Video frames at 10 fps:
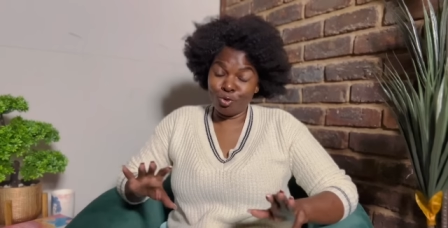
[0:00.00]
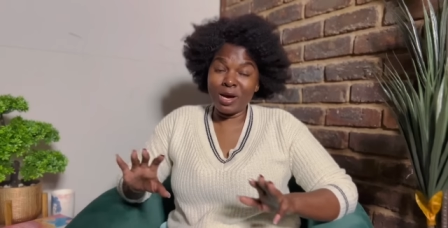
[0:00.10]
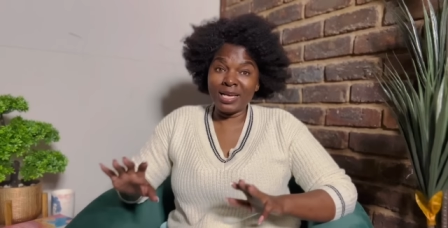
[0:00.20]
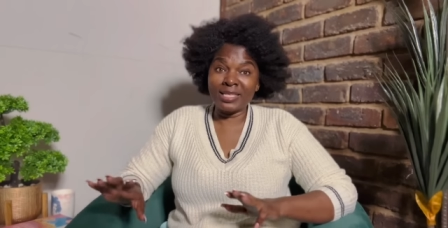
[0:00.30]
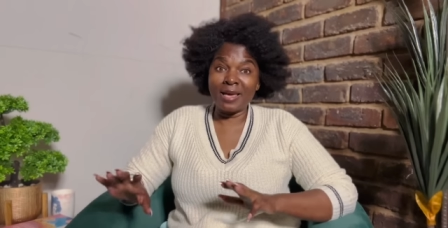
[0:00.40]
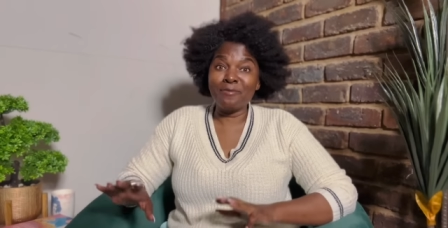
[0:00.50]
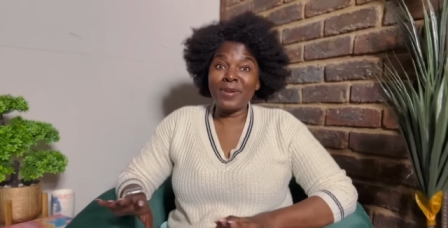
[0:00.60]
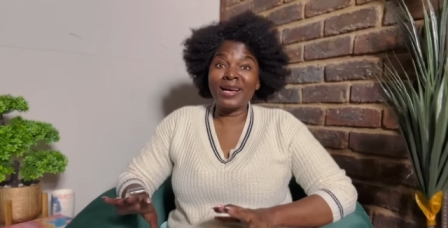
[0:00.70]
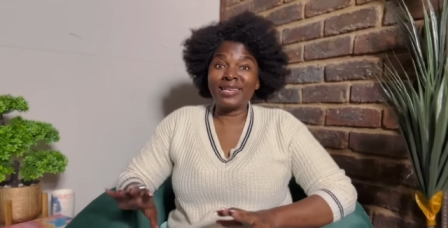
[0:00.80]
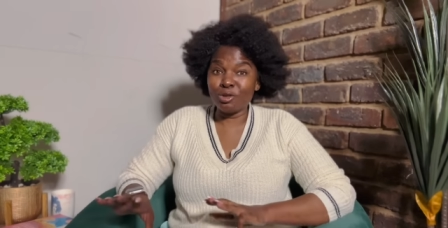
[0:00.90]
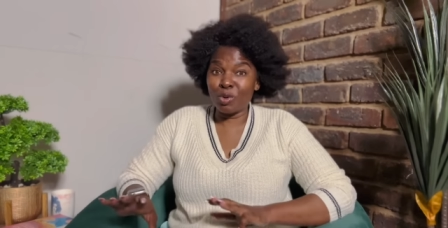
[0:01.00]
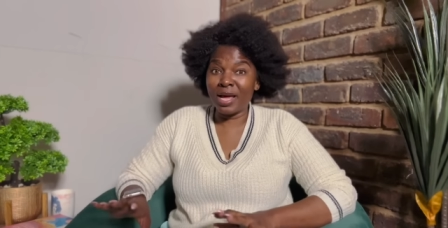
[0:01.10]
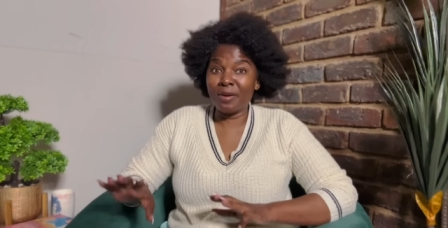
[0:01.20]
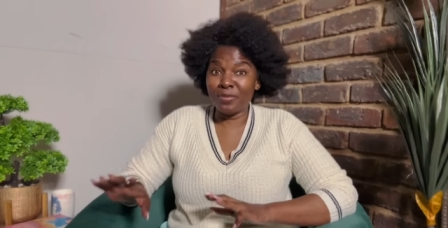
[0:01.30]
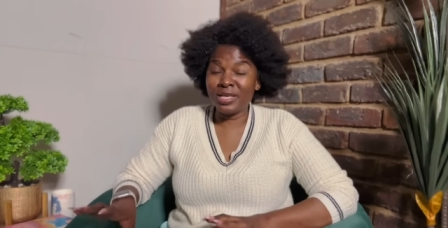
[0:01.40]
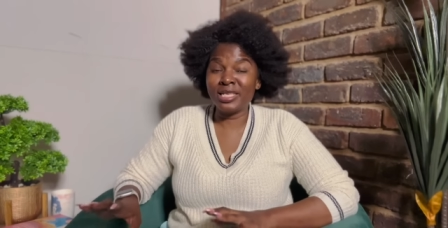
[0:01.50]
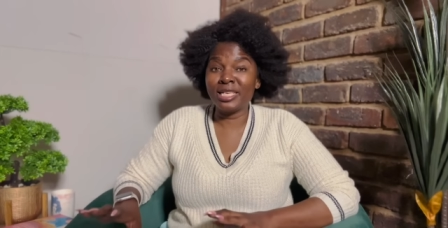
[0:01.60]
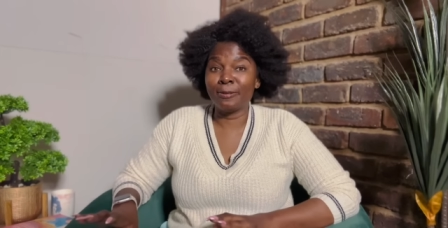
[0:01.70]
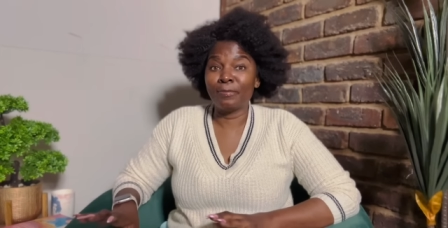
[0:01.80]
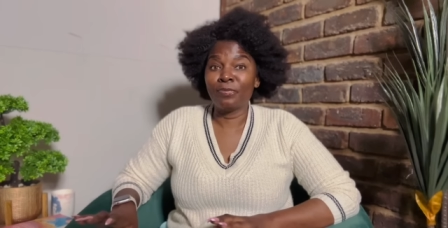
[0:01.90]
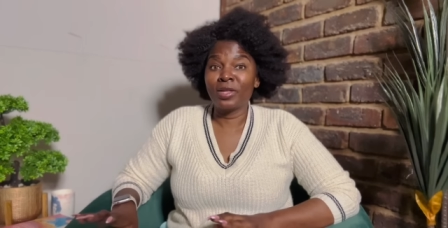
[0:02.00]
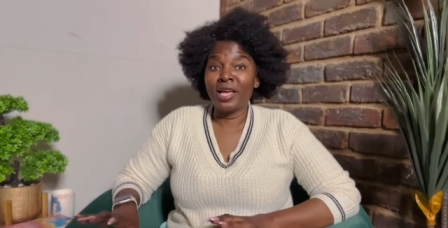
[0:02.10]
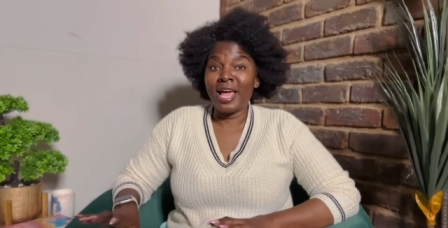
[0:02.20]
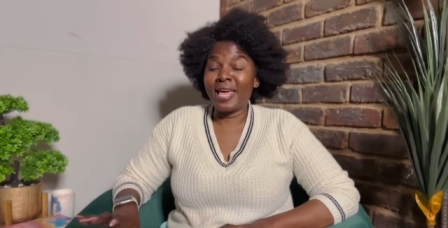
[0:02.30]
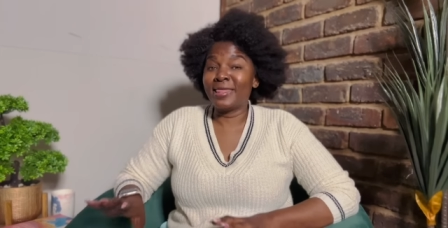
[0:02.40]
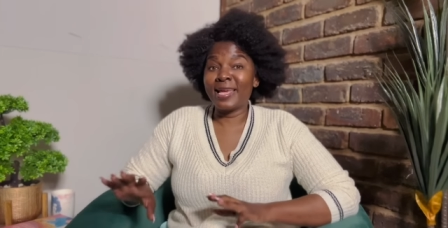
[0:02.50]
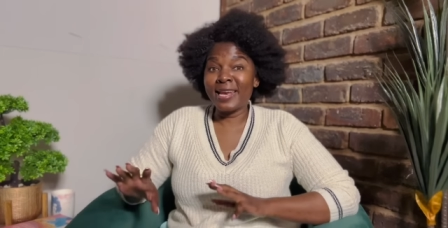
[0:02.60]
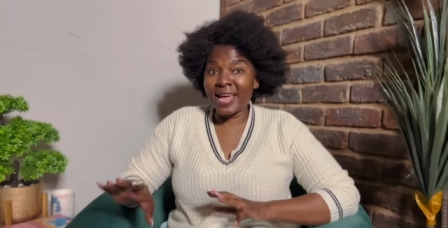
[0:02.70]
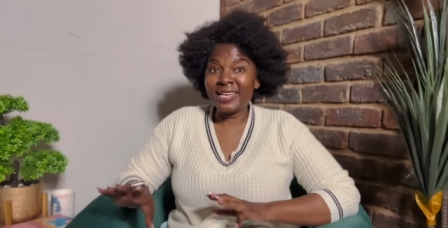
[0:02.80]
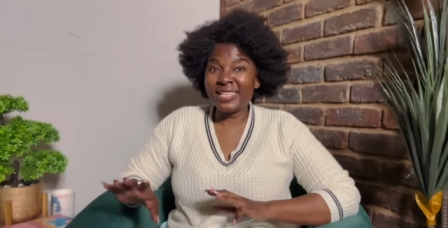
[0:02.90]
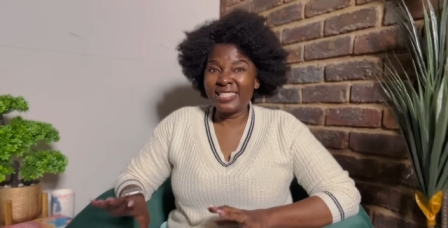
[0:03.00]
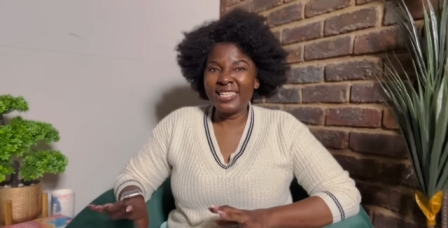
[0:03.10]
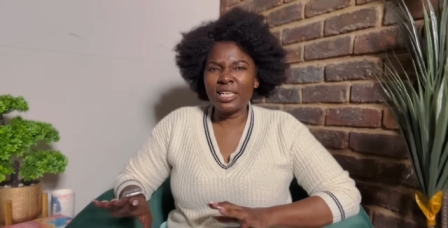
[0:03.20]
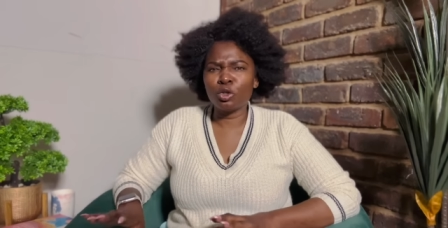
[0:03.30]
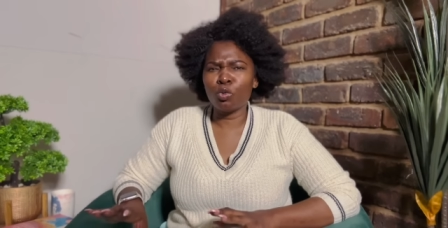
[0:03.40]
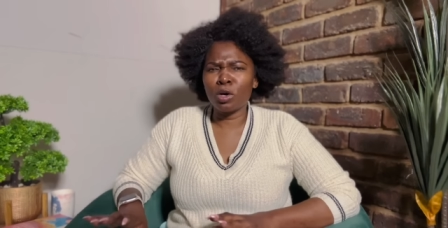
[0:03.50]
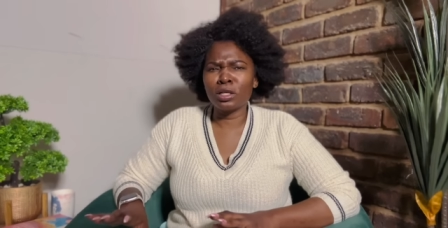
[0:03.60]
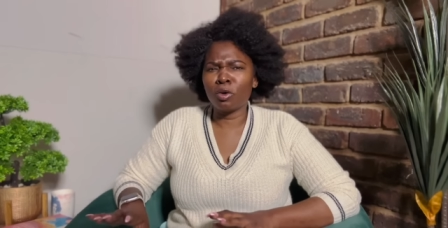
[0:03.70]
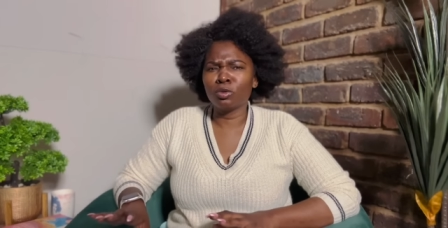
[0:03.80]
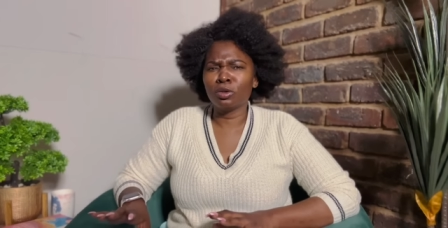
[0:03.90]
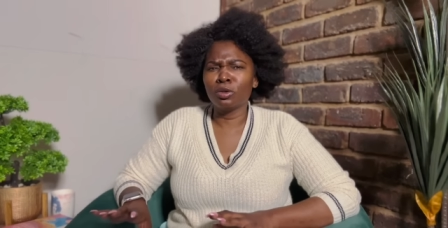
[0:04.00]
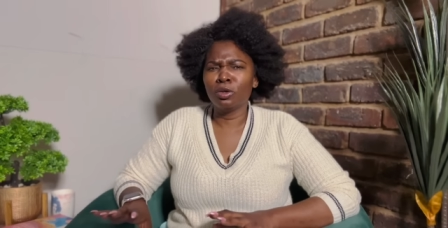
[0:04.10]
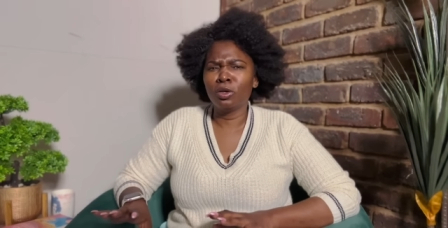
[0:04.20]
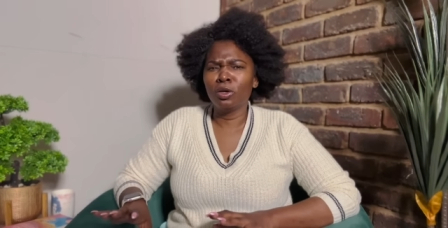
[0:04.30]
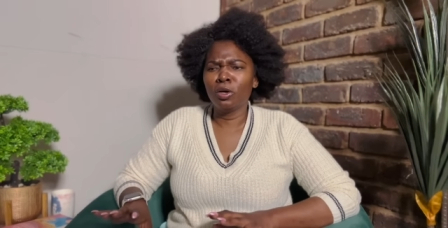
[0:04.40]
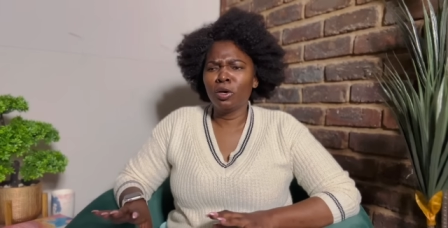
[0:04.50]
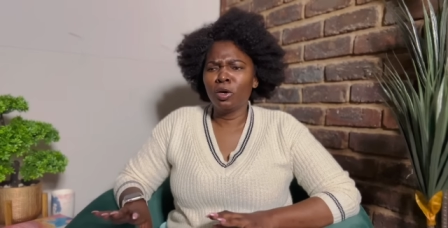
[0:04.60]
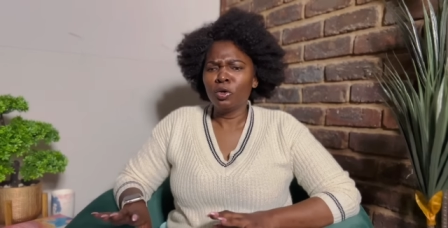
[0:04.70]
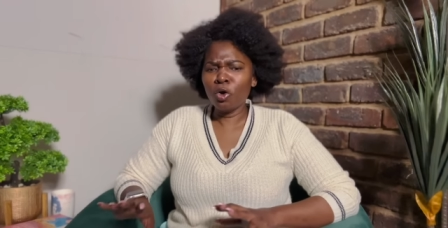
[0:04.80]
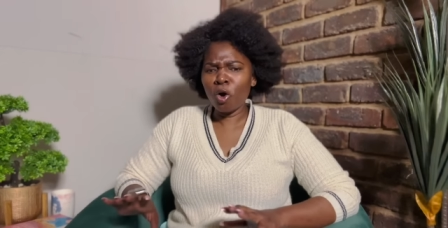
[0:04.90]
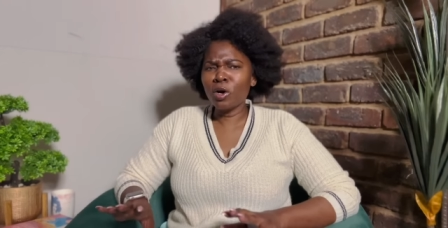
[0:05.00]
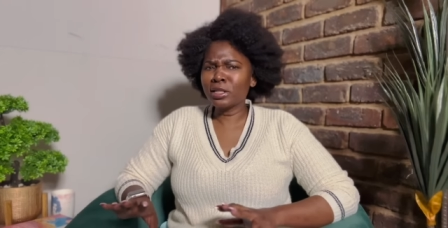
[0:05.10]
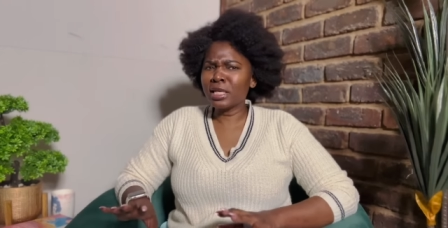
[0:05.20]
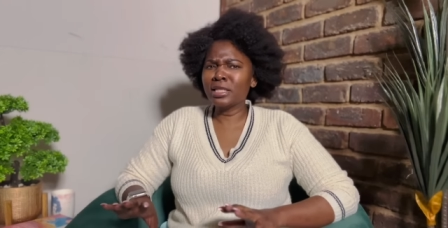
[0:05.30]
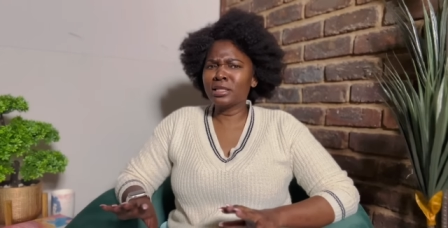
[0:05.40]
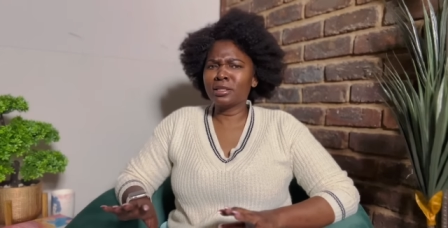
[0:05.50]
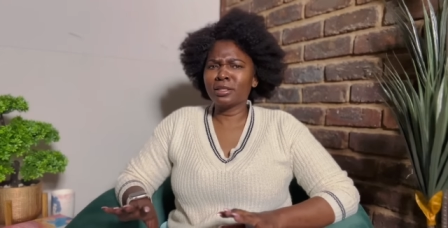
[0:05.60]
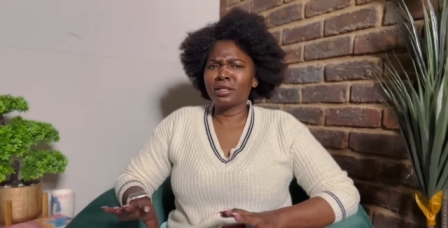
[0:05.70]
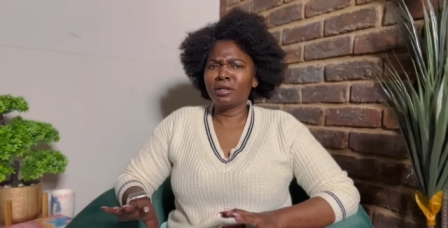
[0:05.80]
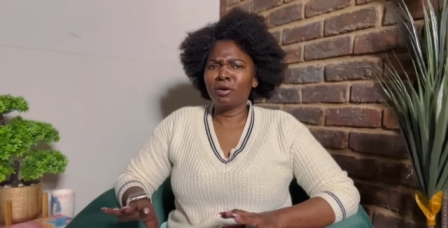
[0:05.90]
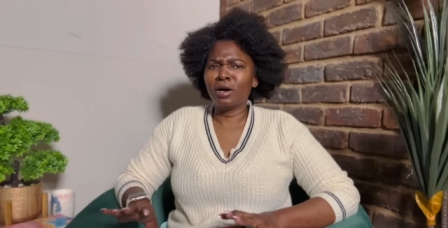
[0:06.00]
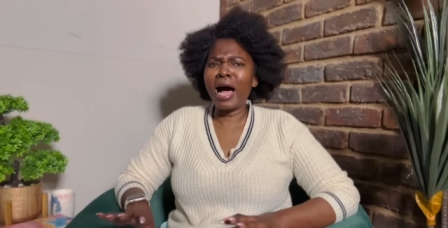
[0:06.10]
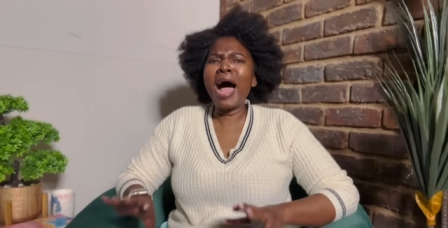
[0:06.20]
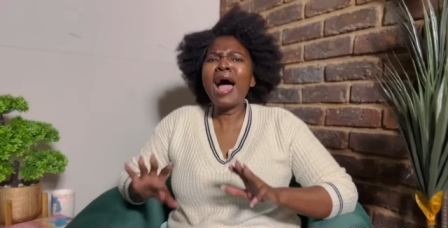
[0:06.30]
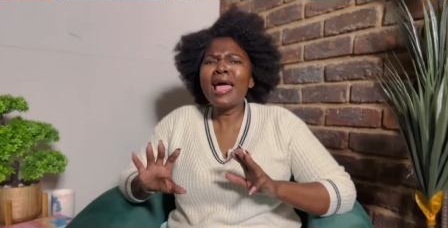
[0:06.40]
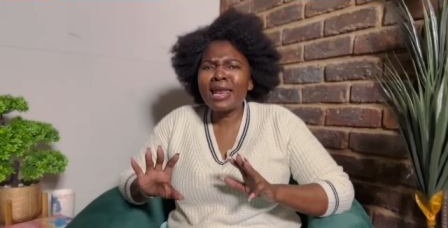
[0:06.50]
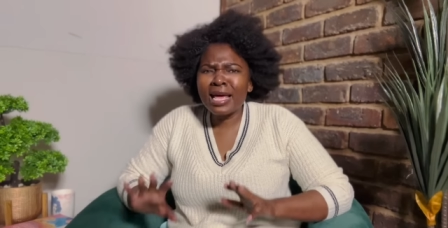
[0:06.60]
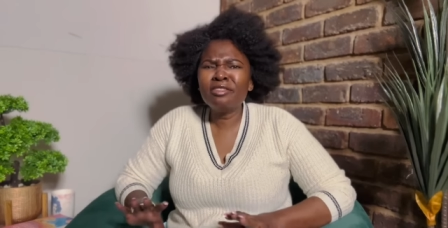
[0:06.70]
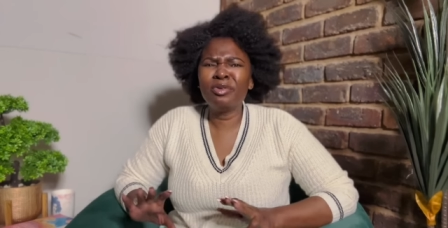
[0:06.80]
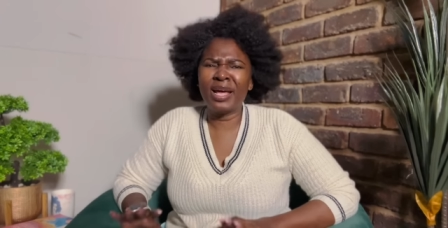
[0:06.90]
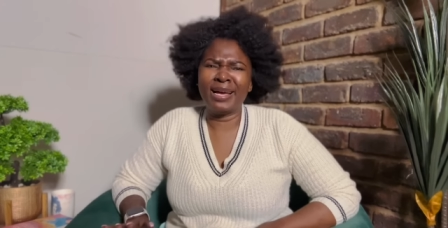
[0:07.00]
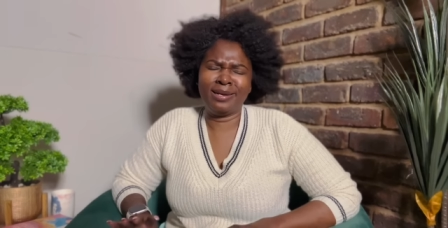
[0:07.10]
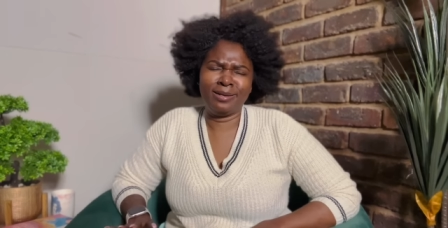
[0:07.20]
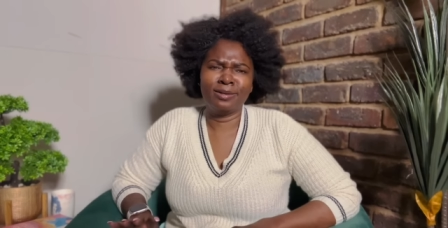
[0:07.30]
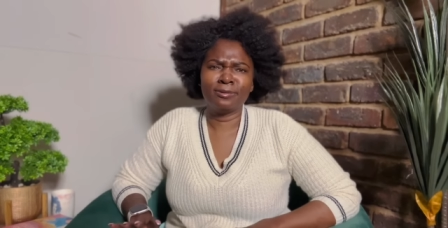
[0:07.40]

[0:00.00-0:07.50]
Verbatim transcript: you guys came back, you had a meeting, and then nine days later she walked out. Your concerns are a red flag.